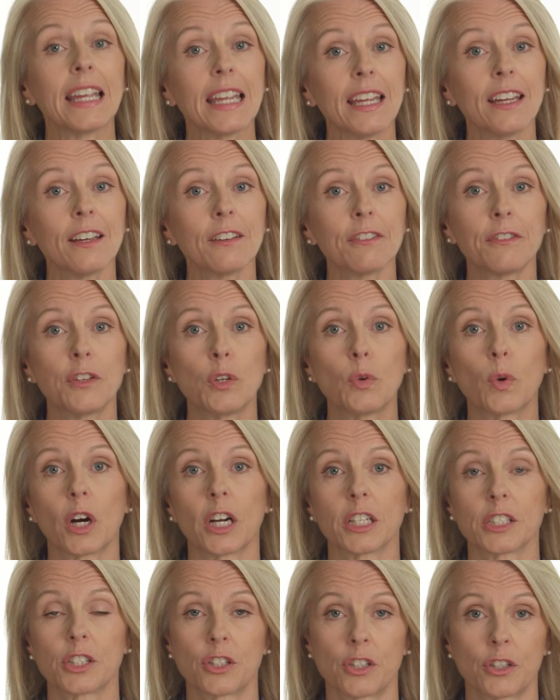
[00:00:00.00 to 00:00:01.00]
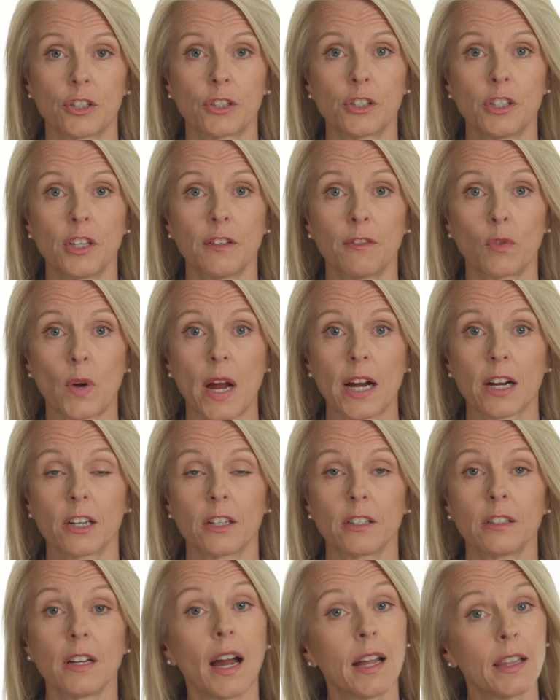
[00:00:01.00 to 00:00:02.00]
If you are a surgeon of
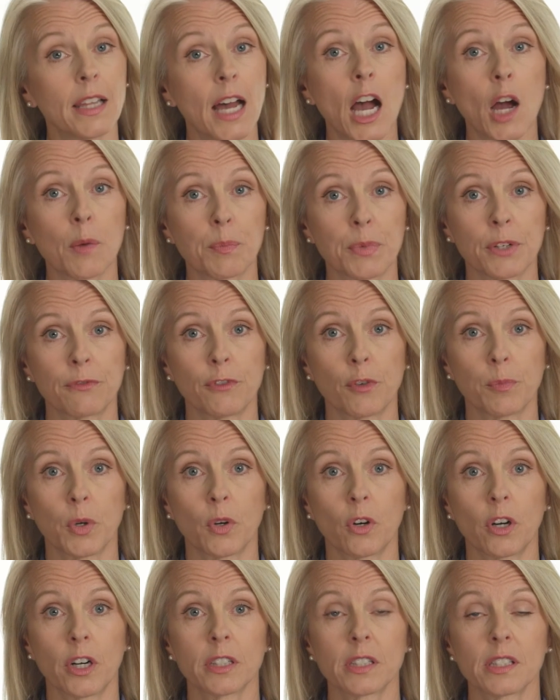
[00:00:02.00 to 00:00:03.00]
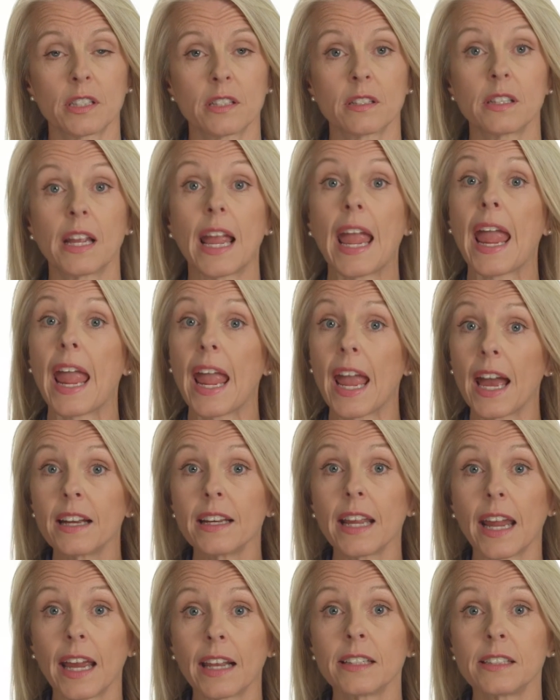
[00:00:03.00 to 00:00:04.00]
record on the operative reports
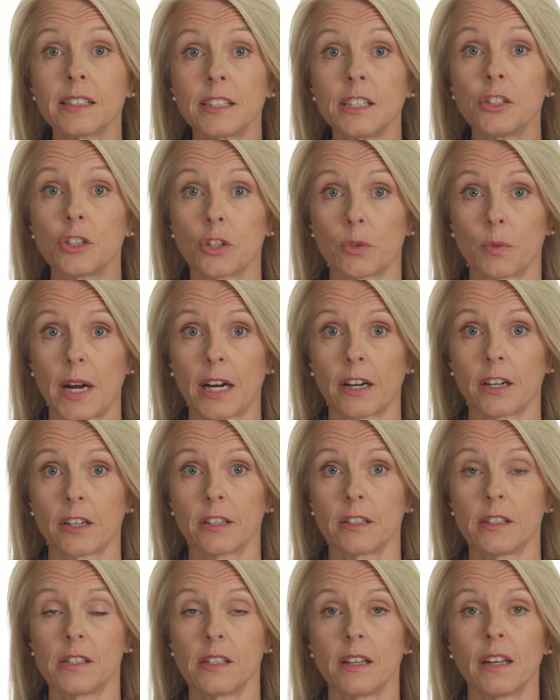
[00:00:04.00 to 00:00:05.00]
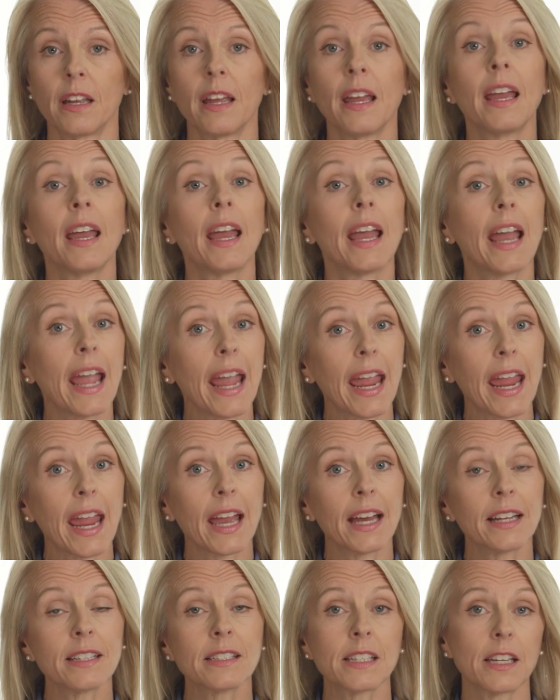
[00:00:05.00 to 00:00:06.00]
and anesthesia record,
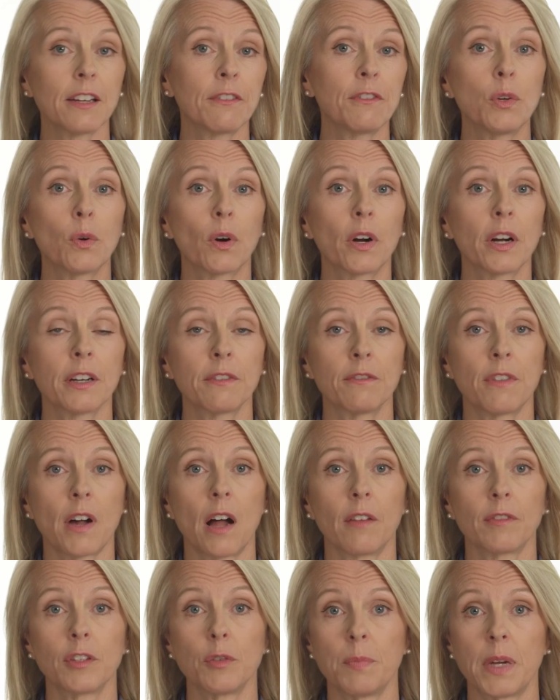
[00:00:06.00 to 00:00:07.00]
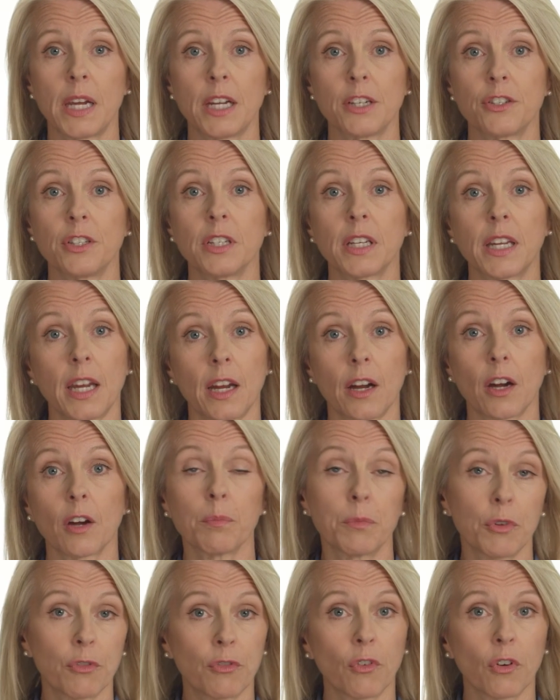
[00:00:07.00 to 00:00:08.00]
and if you are involved in patient care
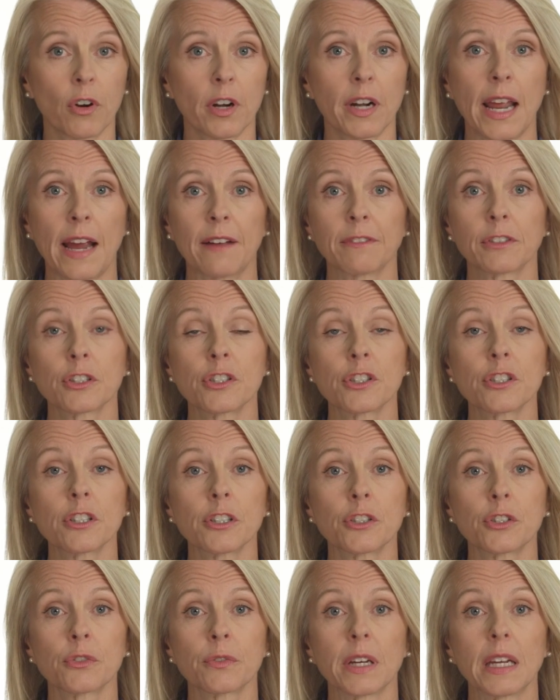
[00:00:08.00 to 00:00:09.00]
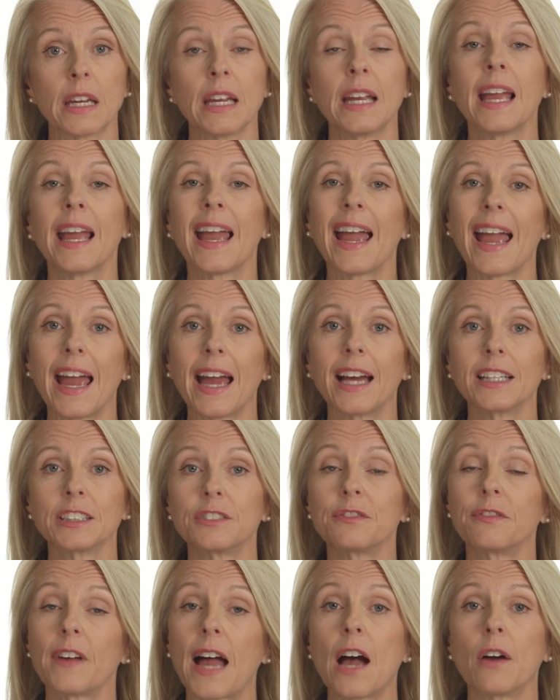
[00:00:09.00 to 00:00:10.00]
before and after surgery,
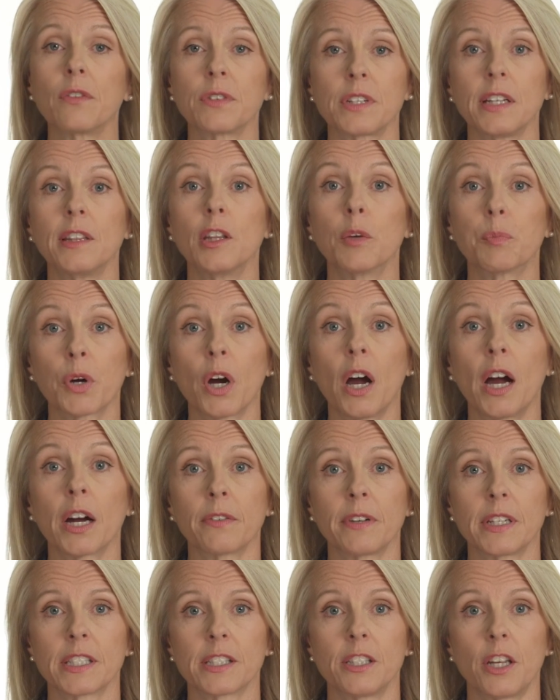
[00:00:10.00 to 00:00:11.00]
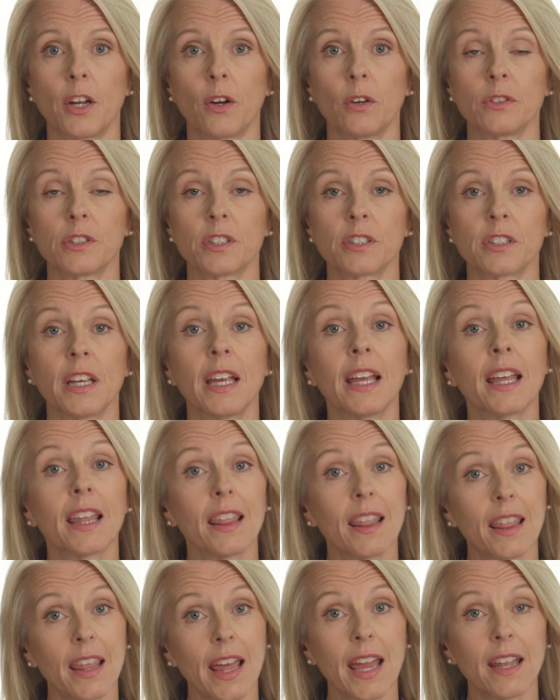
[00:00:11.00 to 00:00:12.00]
as found in the progress notes,
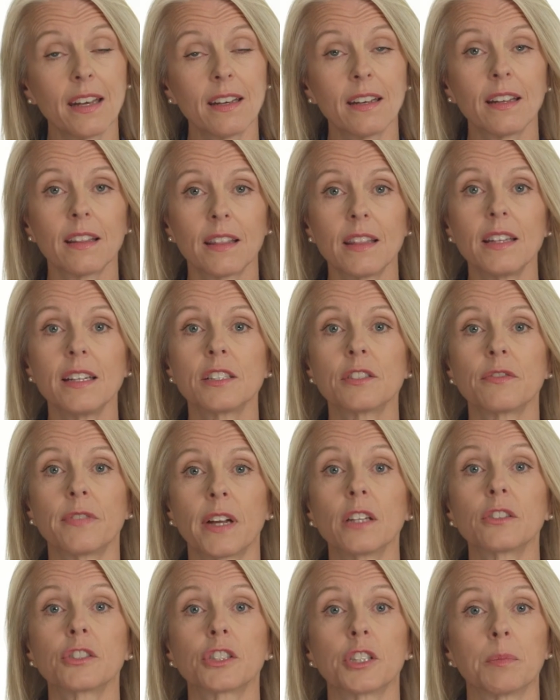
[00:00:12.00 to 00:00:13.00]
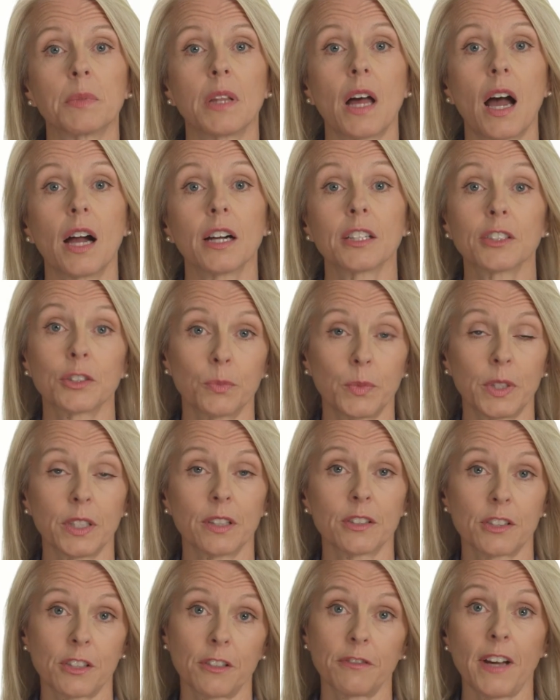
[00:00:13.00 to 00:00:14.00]
then these fellowship logs will
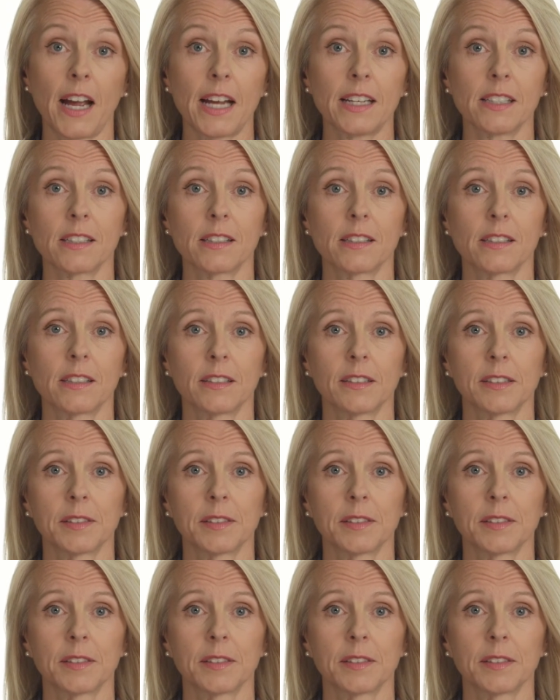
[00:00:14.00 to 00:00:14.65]
suffice.